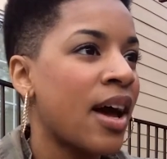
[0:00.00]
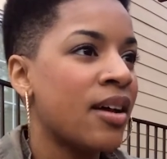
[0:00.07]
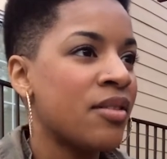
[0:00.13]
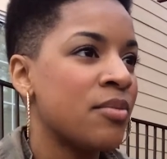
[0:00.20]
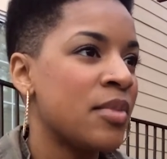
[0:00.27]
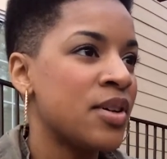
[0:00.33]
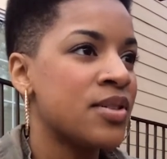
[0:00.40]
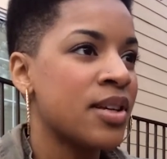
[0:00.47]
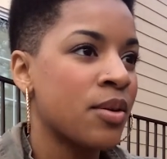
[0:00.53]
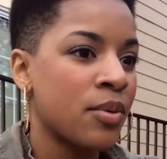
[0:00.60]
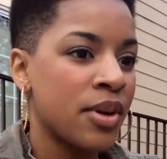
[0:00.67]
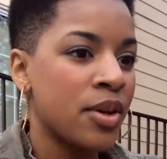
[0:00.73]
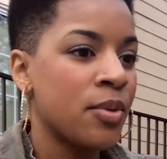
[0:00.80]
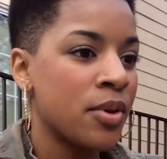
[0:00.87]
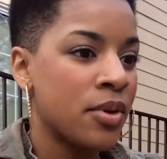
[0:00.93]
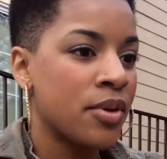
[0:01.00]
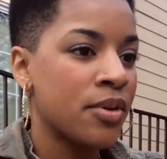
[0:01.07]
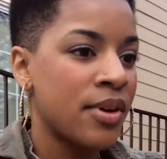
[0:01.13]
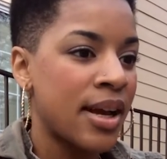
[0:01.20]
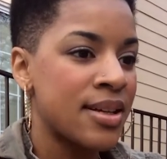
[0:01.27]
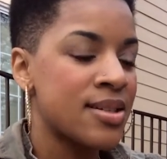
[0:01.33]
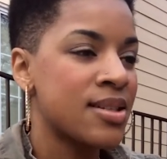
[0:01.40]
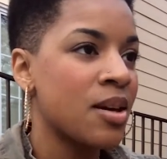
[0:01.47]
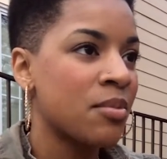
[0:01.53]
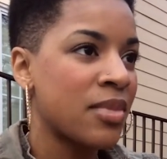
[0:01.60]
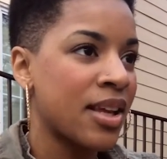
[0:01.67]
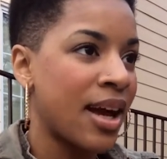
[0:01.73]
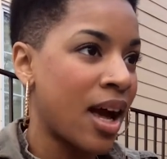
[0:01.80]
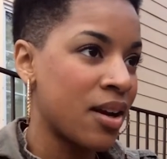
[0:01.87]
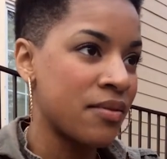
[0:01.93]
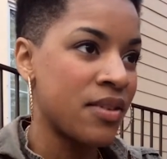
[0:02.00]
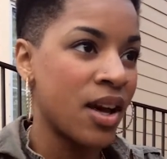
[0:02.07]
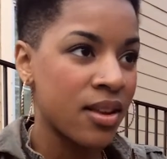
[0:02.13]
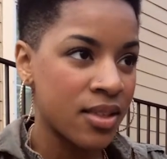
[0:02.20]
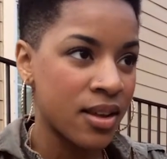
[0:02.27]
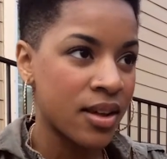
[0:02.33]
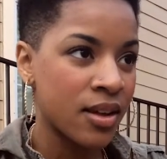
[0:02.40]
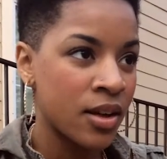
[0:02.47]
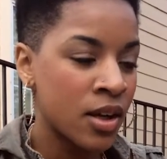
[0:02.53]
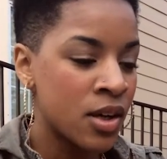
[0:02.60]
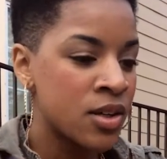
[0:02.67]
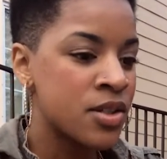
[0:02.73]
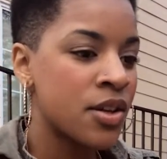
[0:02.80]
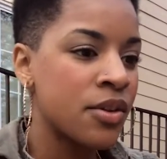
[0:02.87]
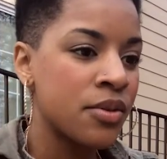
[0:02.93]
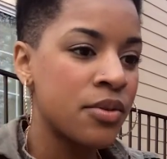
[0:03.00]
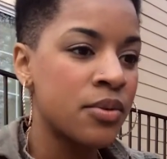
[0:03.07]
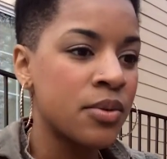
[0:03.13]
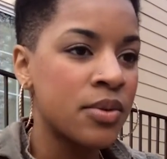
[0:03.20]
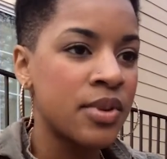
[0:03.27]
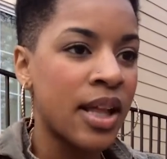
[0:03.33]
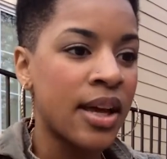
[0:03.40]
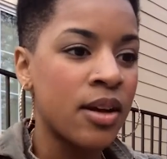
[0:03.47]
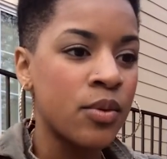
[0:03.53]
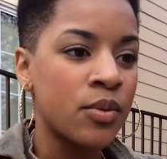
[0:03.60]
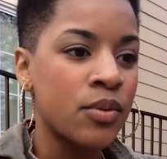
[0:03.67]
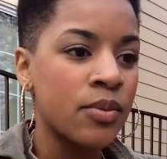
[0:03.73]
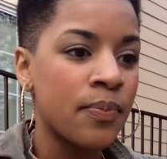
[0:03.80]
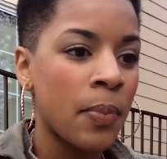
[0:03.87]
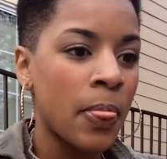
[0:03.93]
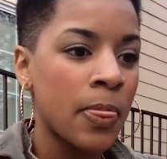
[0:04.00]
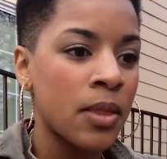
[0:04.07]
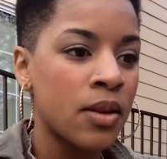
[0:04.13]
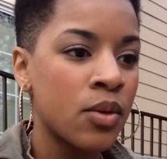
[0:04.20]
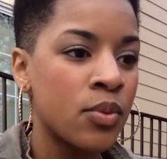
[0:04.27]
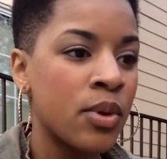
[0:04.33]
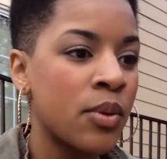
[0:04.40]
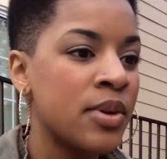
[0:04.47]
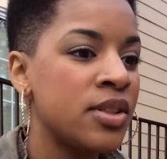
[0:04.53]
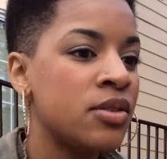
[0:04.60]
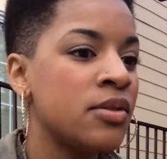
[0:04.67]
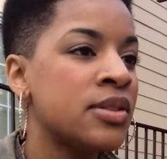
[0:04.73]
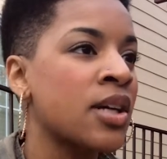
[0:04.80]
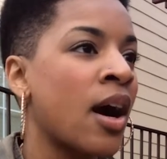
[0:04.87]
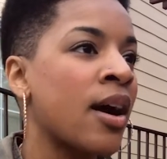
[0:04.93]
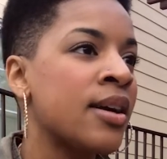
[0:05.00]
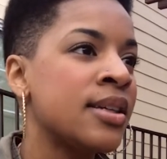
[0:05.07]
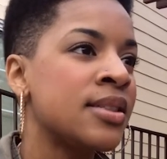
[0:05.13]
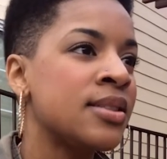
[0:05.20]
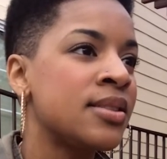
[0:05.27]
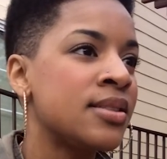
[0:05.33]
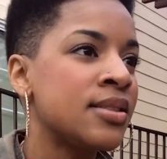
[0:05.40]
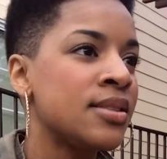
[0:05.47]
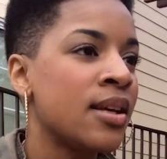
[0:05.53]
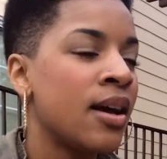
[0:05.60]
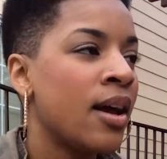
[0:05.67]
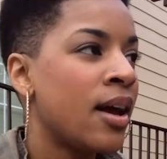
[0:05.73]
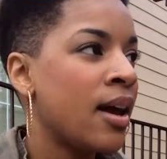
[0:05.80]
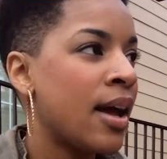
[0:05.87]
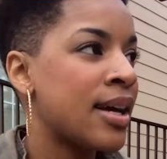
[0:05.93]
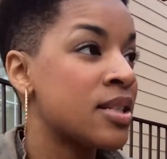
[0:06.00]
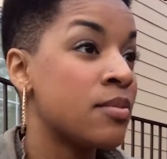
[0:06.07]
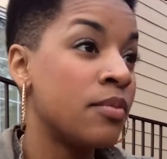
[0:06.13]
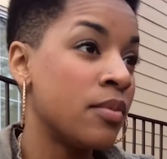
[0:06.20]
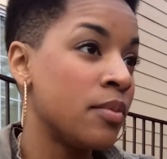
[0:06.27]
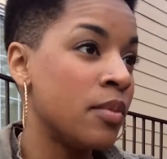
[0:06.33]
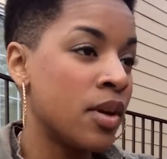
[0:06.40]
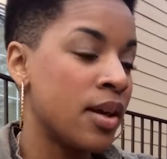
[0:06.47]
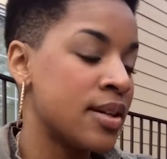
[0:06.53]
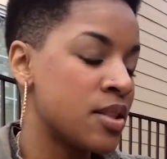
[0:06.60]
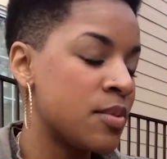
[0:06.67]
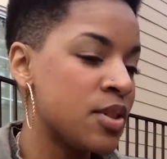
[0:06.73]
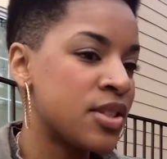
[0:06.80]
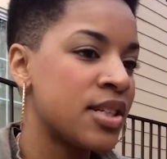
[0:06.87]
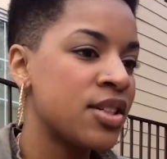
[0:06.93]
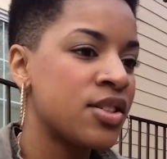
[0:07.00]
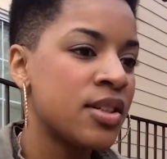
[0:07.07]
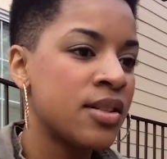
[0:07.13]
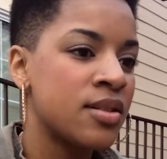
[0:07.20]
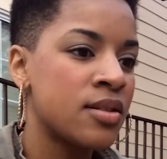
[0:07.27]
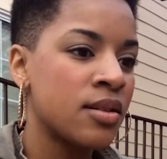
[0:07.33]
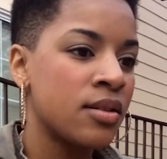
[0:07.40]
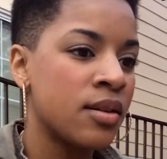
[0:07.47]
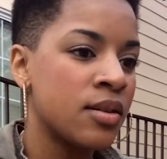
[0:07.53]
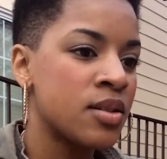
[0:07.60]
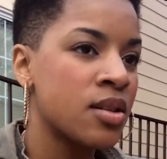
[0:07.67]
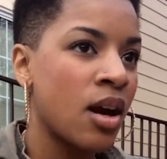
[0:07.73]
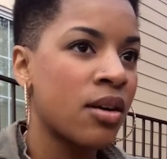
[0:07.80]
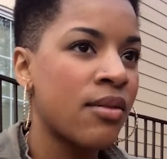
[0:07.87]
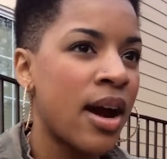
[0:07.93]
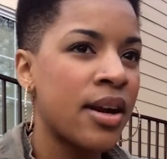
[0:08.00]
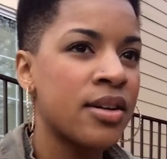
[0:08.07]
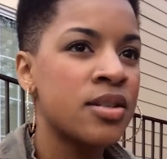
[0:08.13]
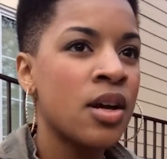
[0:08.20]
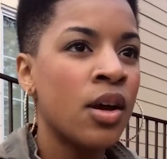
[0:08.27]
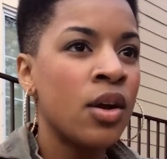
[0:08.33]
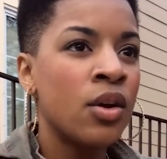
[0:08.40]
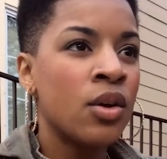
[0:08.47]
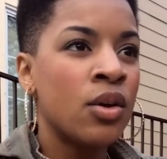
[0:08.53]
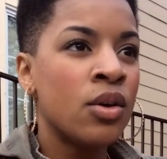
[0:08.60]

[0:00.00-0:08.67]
side of music, where you create something out of nothing. So, like, what we do as artists, as musicians, songwriters,